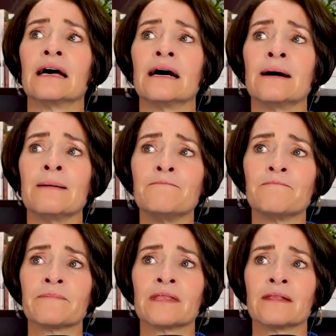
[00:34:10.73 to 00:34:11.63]

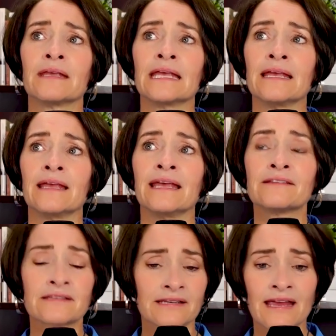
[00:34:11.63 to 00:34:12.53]

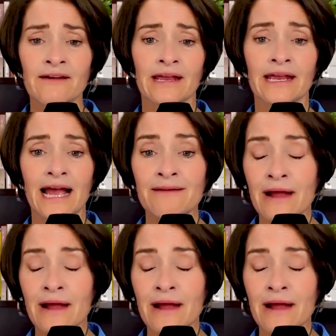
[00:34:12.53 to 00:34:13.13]
it's scary.